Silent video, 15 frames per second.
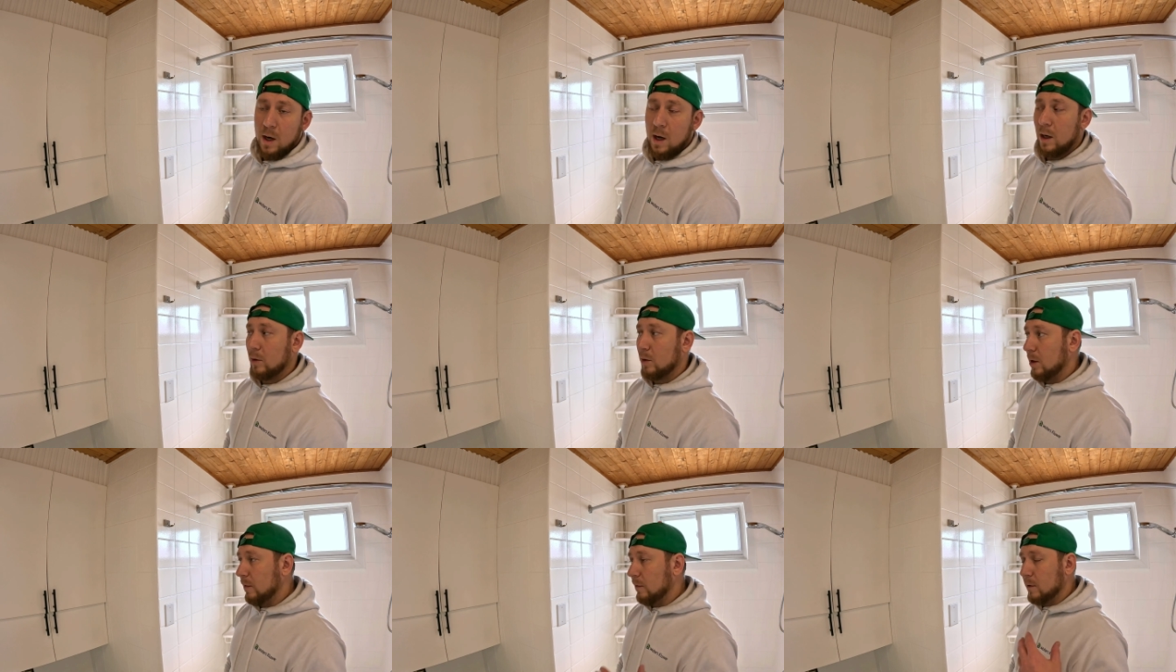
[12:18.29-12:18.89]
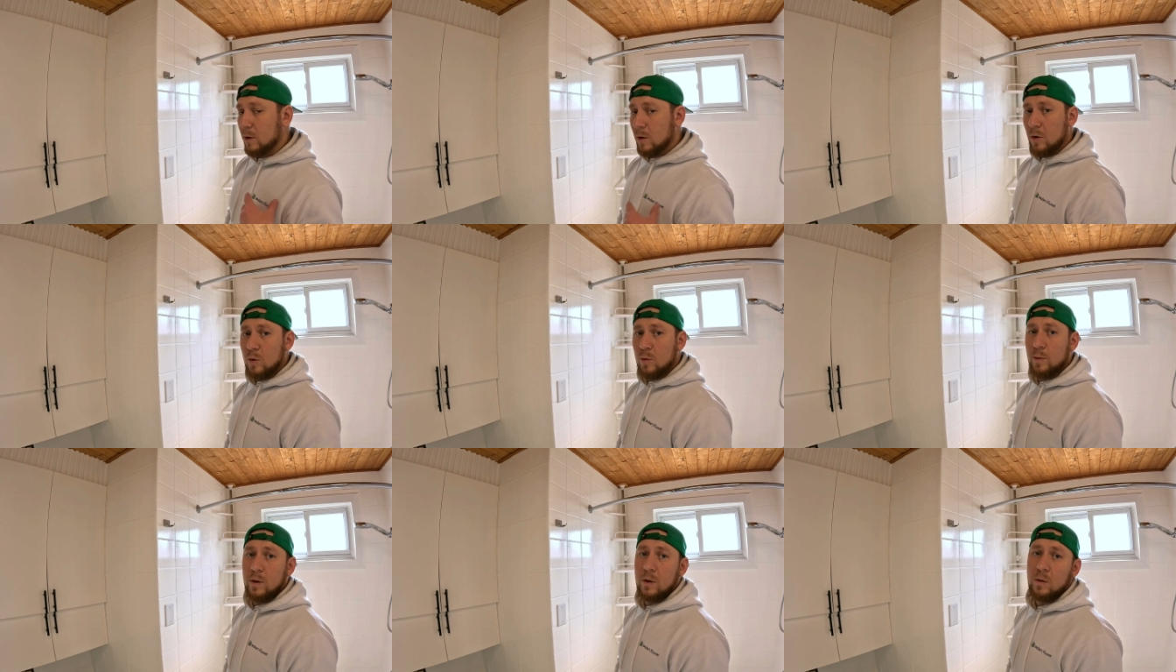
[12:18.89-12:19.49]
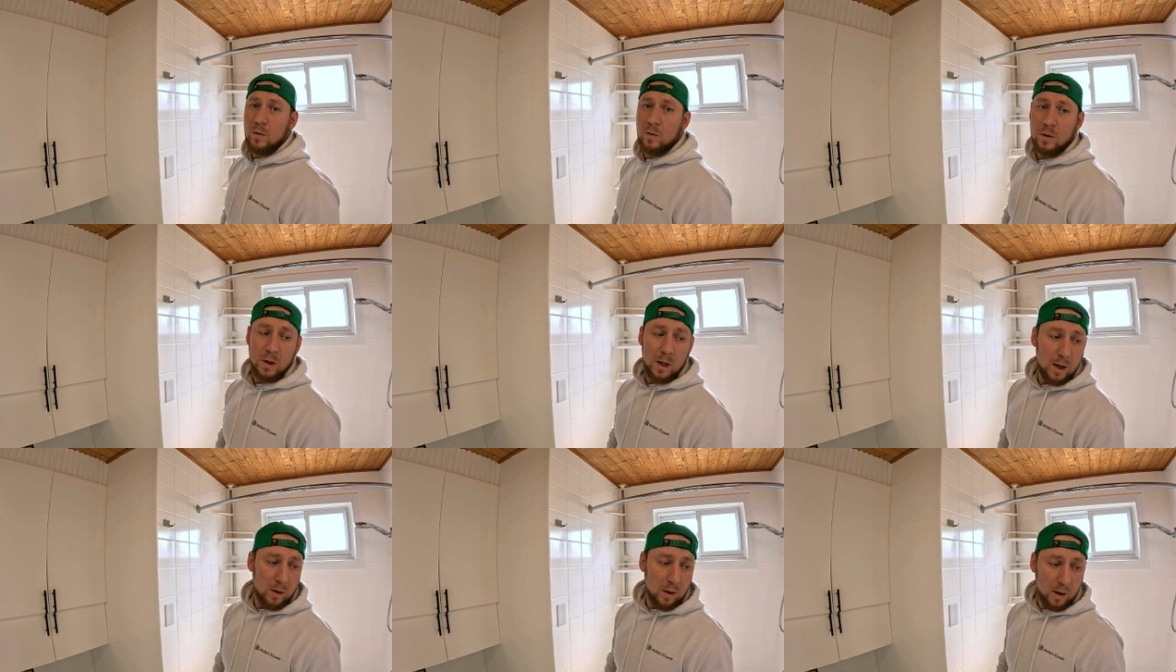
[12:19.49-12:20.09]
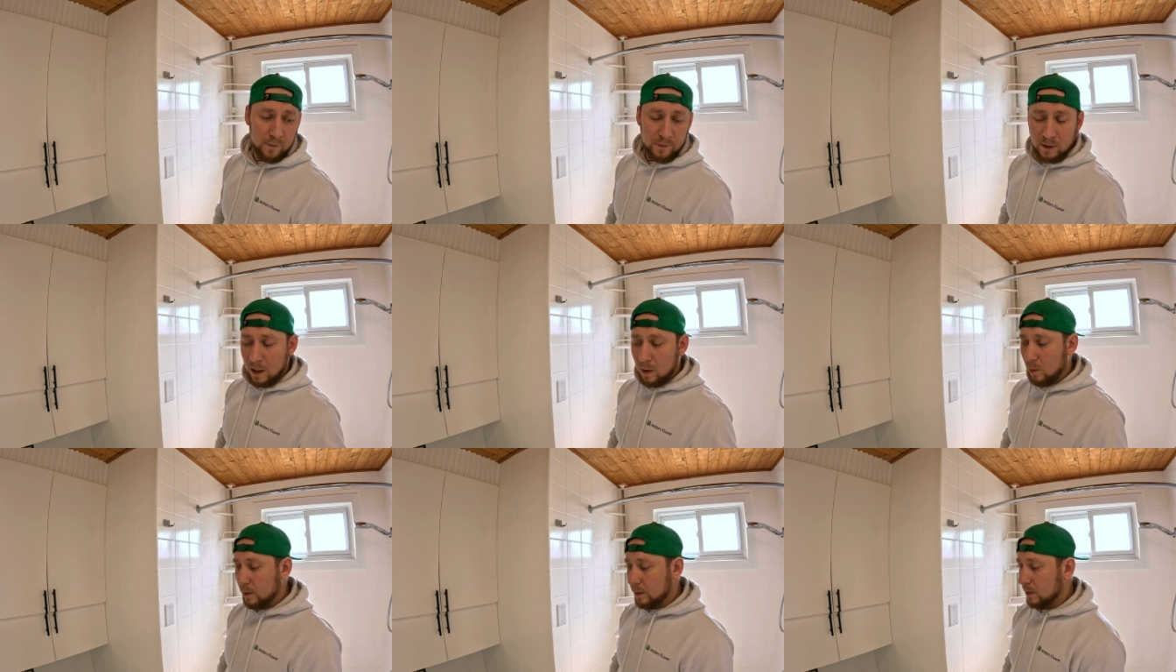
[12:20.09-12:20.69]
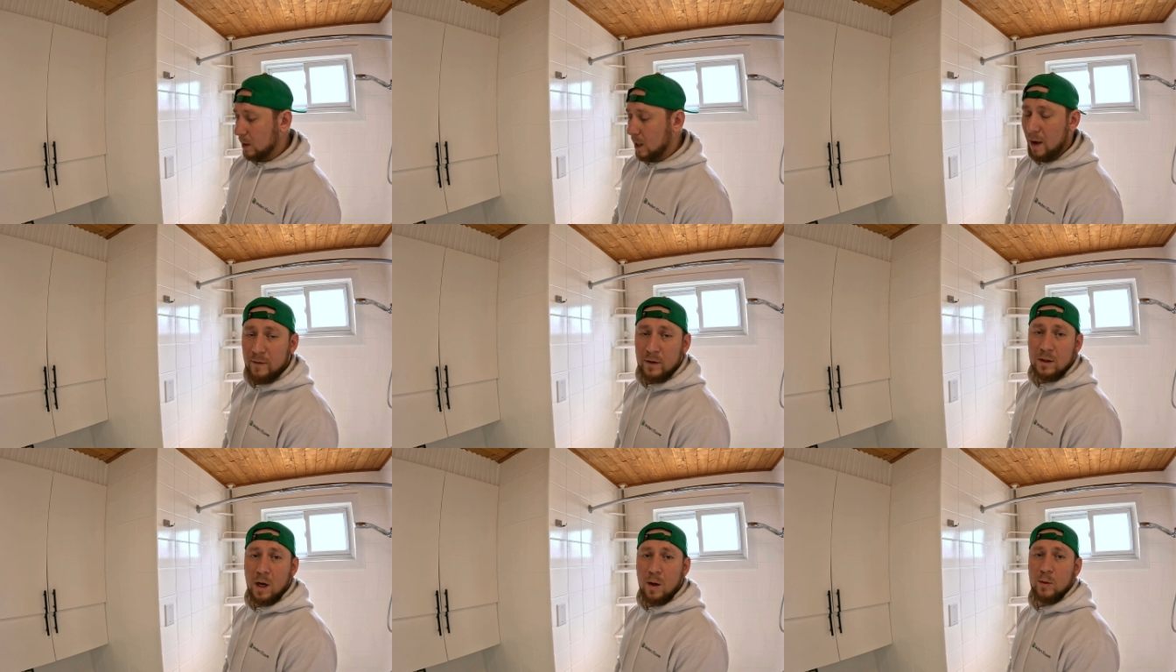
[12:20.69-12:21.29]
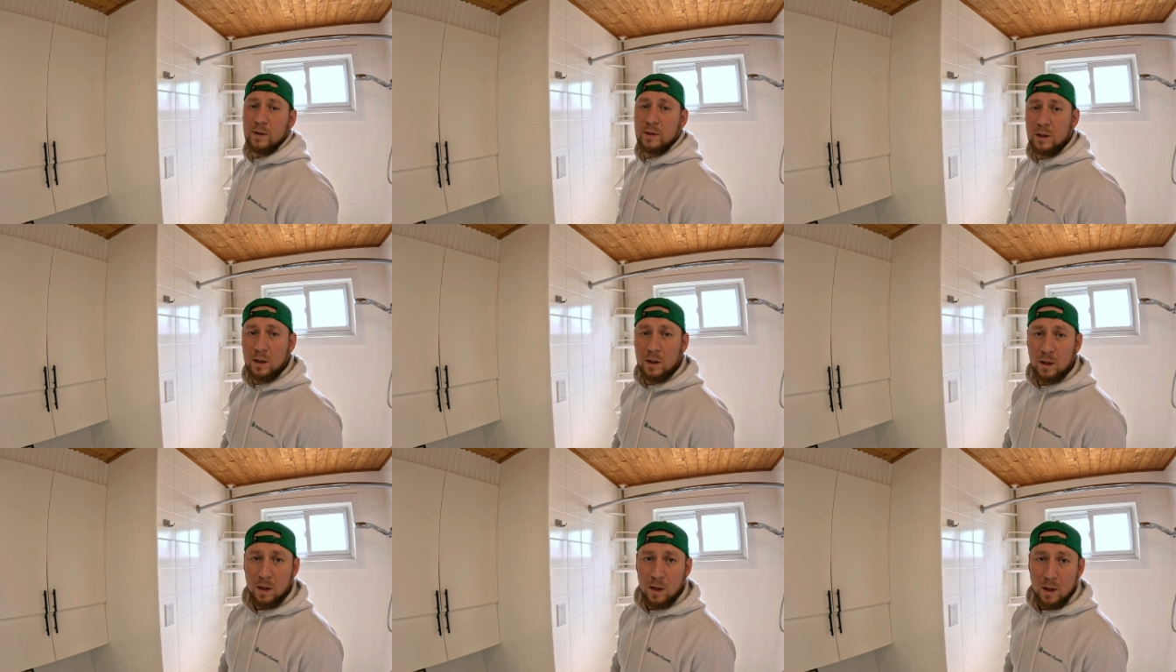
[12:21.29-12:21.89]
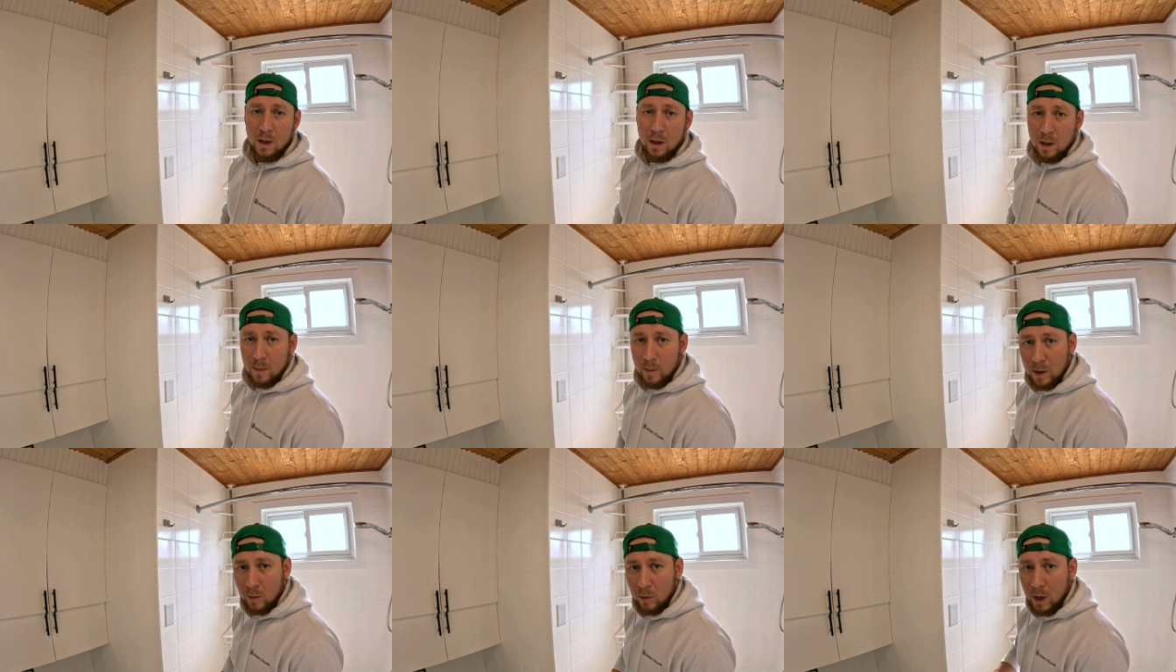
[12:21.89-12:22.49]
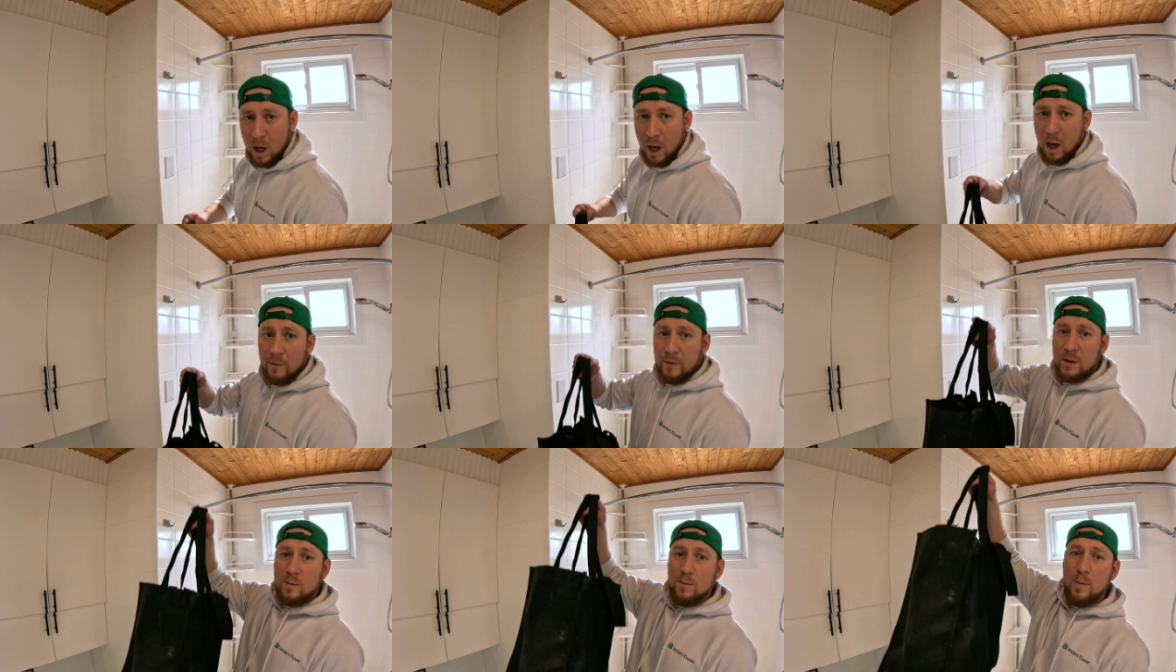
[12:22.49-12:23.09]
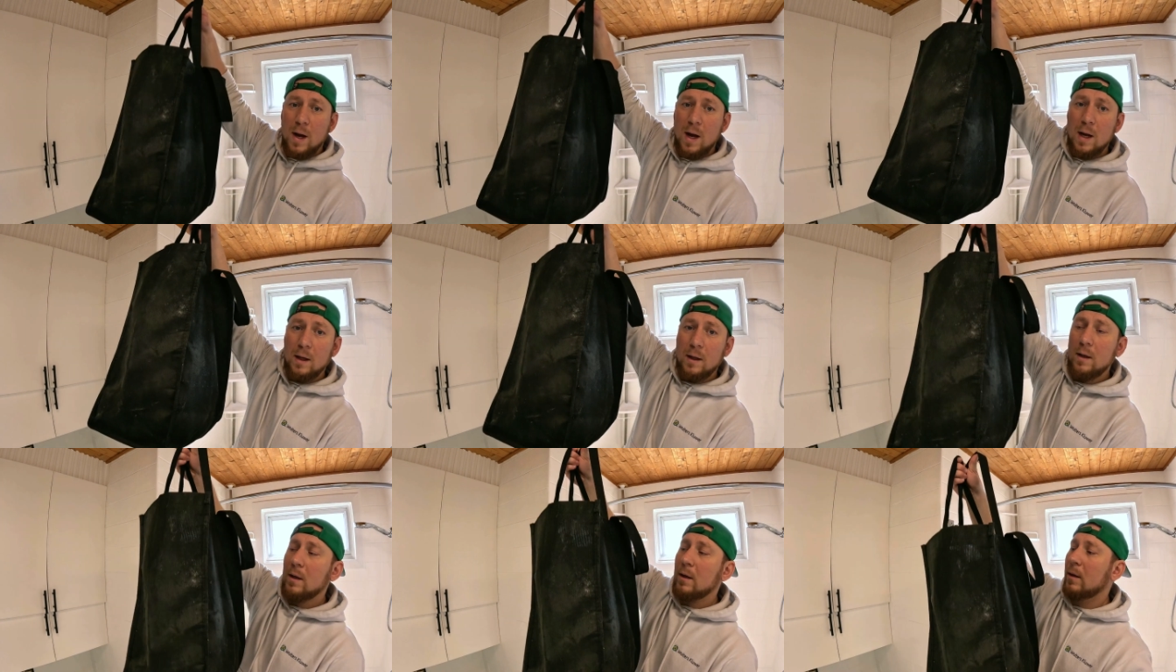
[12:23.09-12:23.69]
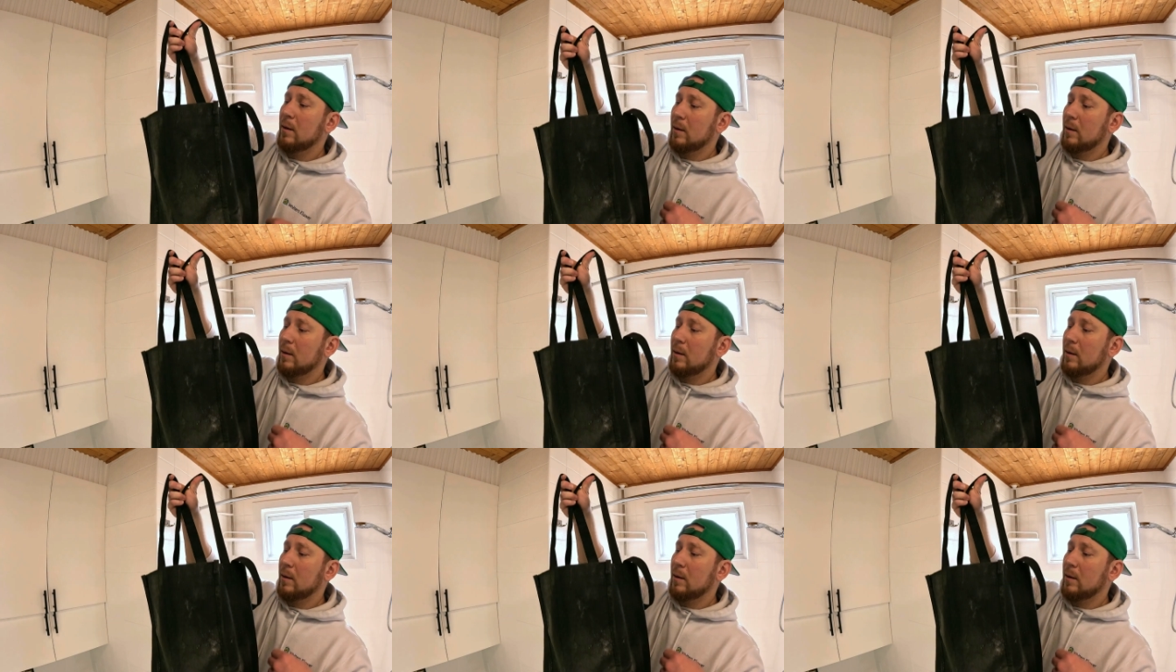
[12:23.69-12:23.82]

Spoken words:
I don't have a rope, or I don't have towels, heavy towels here, but what I have this bag